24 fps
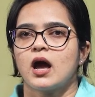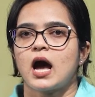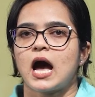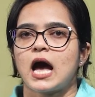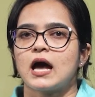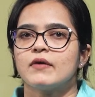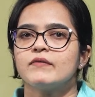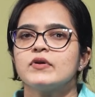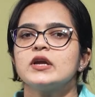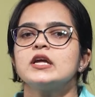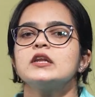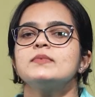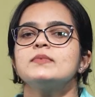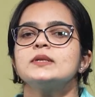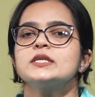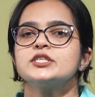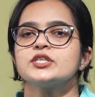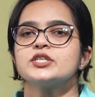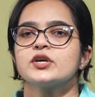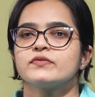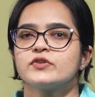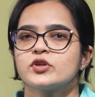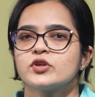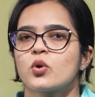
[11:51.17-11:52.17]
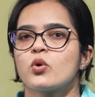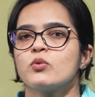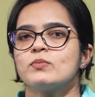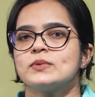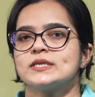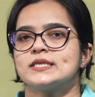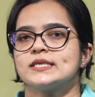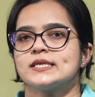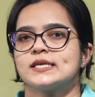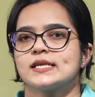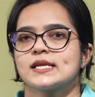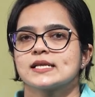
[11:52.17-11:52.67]
availability of the raw
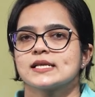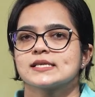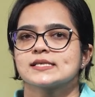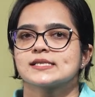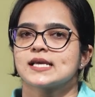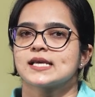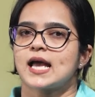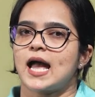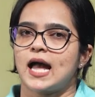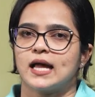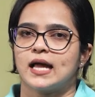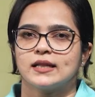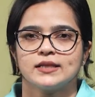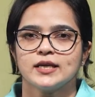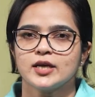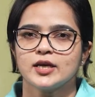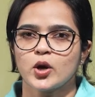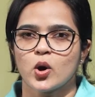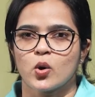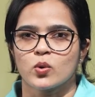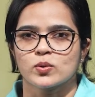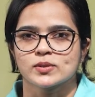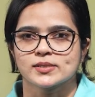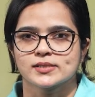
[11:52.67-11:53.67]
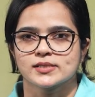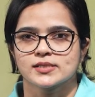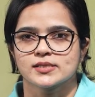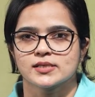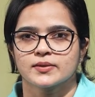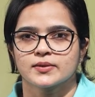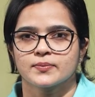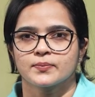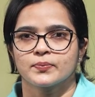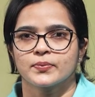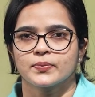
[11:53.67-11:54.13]
materials, and the cost.